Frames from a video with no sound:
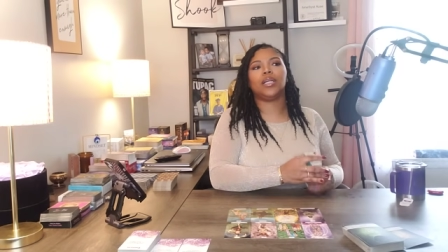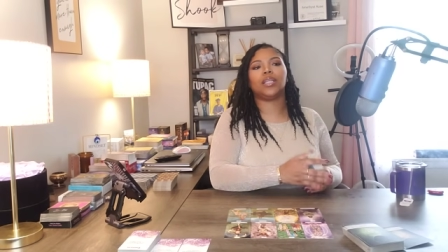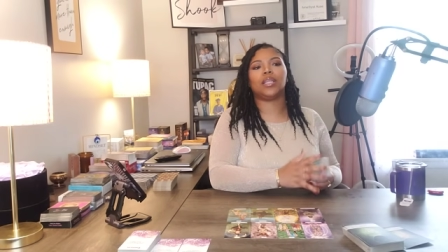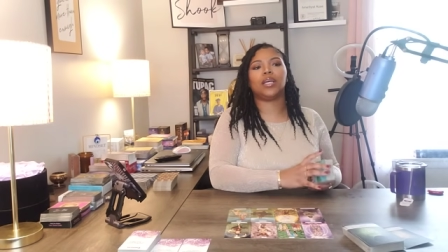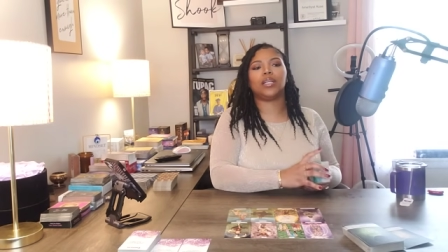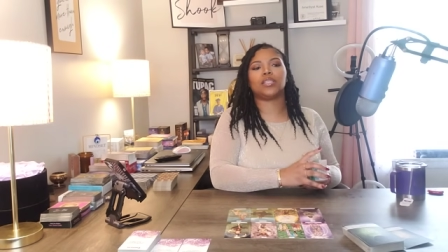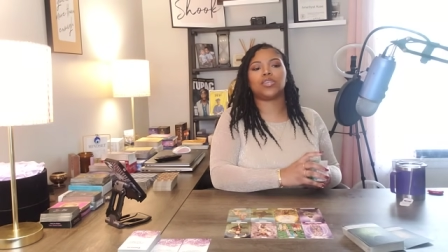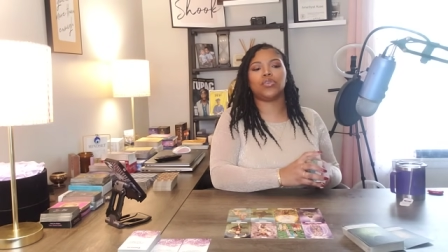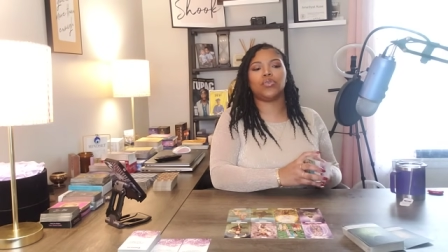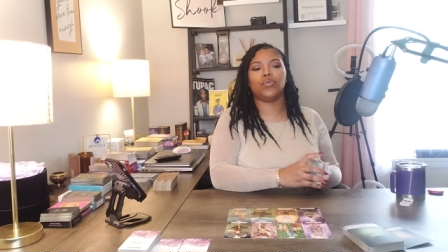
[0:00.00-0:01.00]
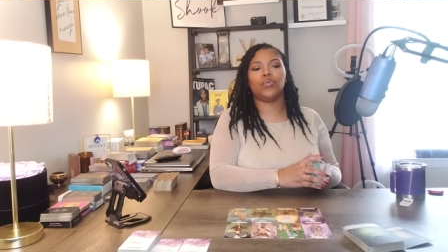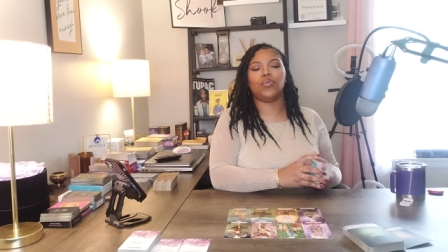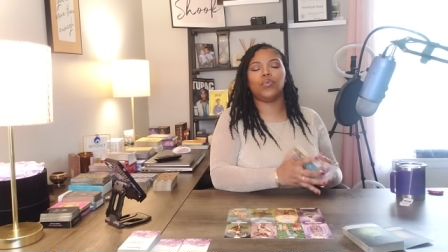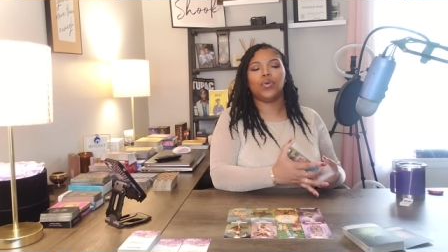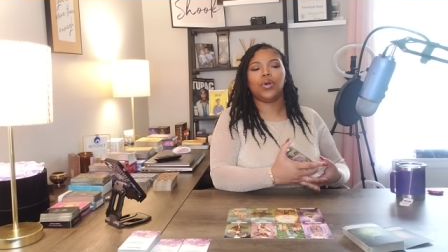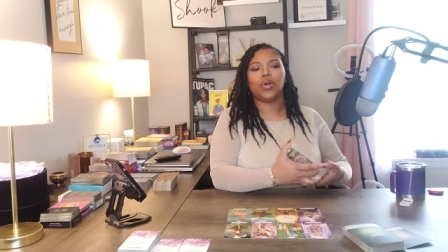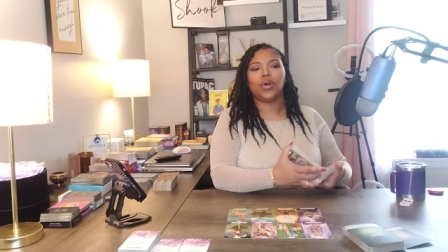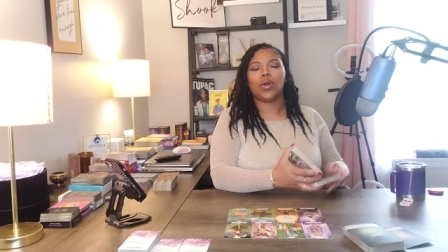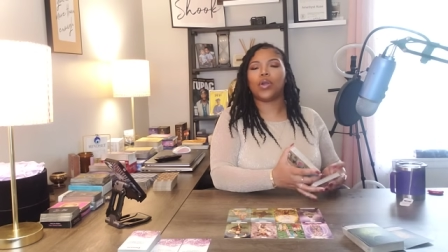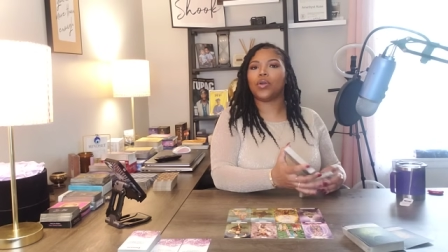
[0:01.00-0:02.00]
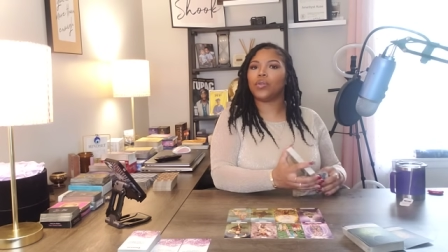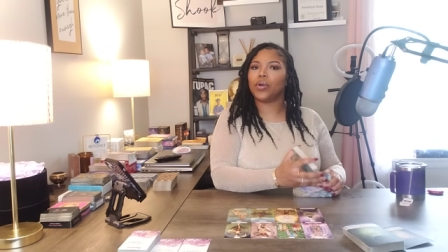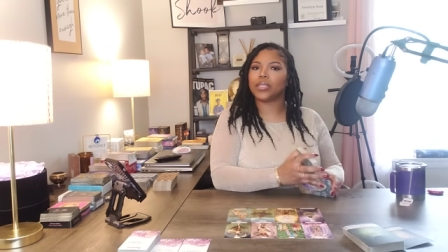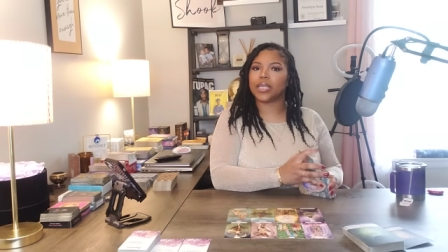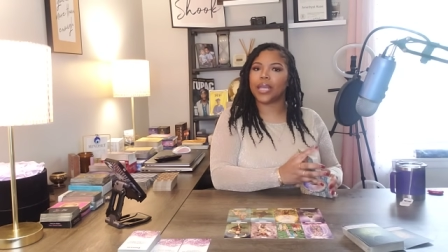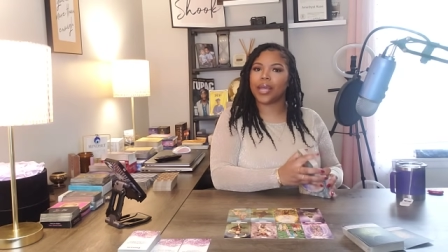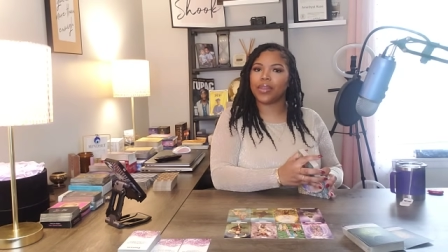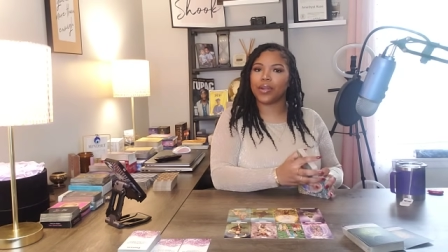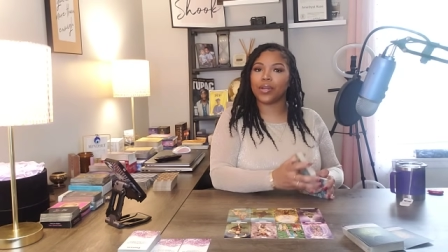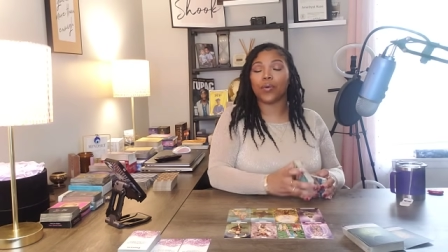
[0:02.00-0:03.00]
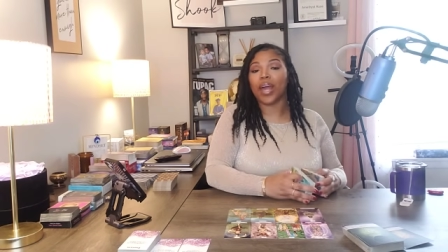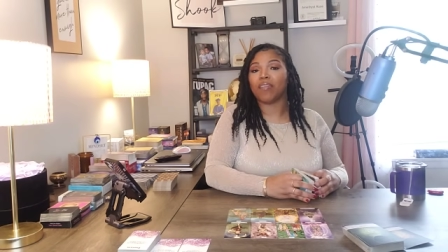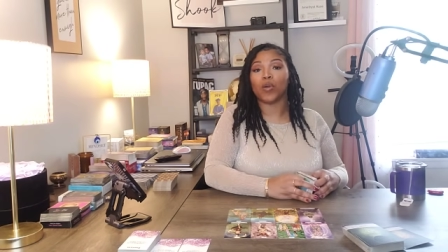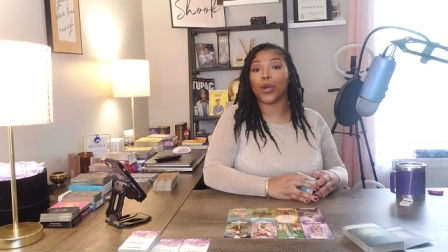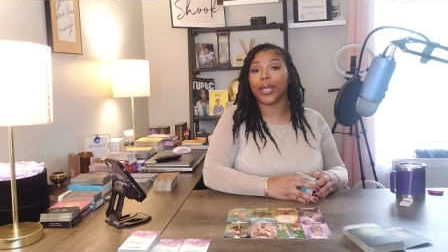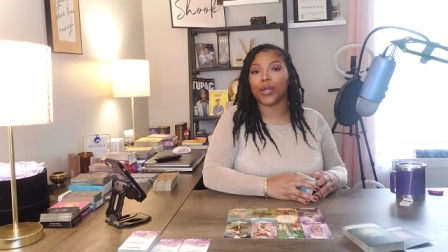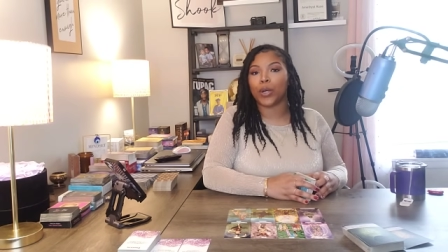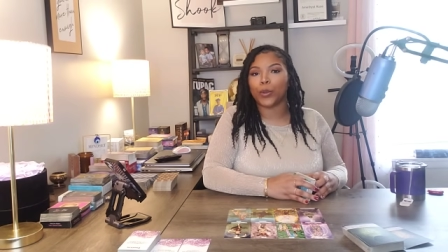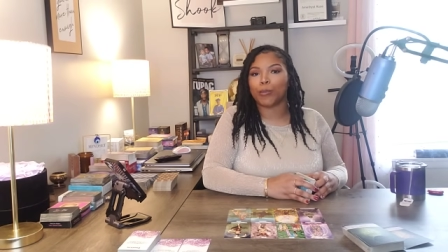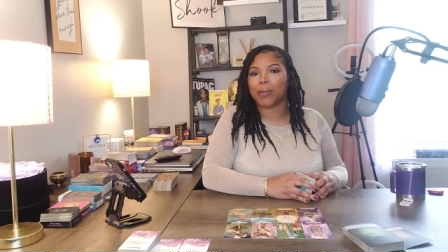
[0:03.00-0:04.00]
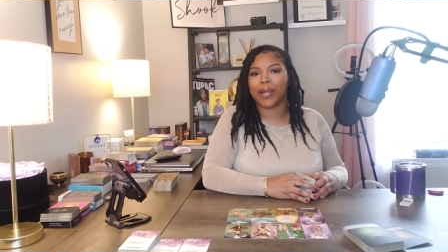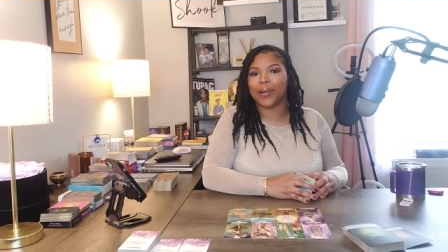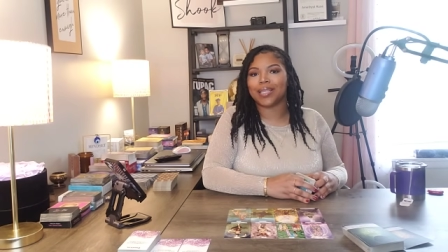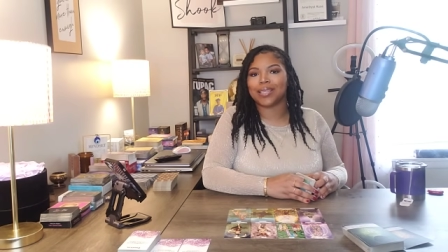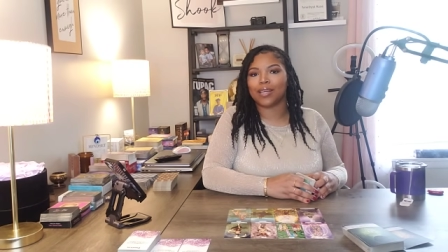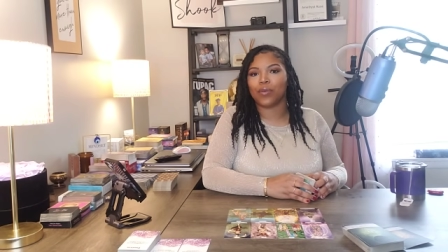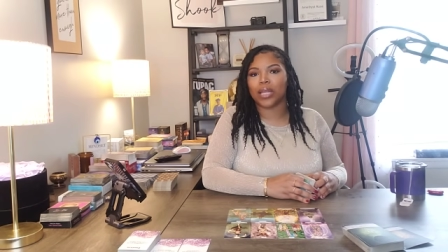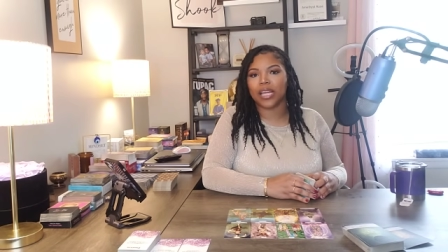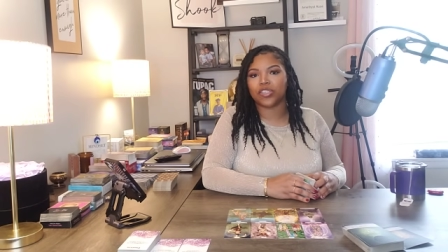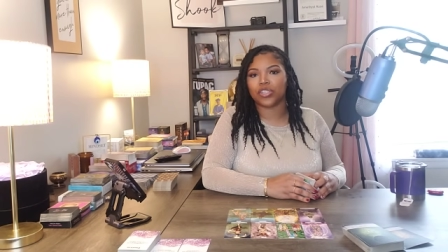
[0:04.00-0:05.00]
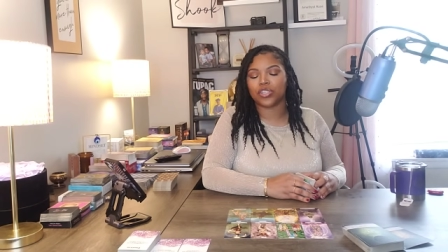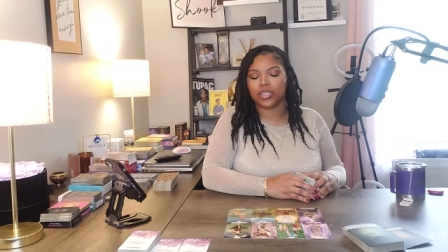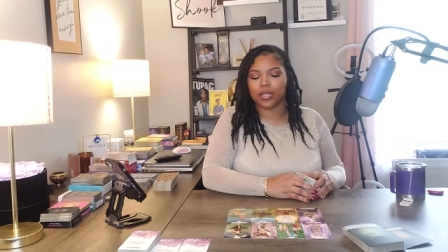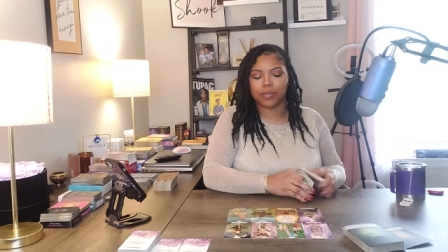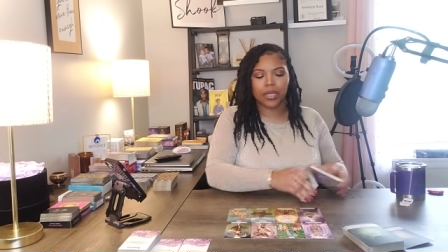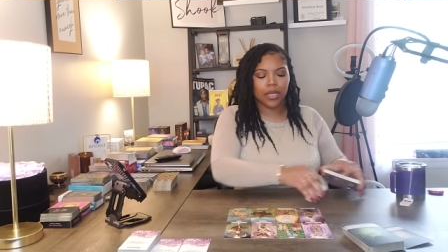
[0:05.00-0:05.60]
the two are no longer together don't have a great co-parenting relationship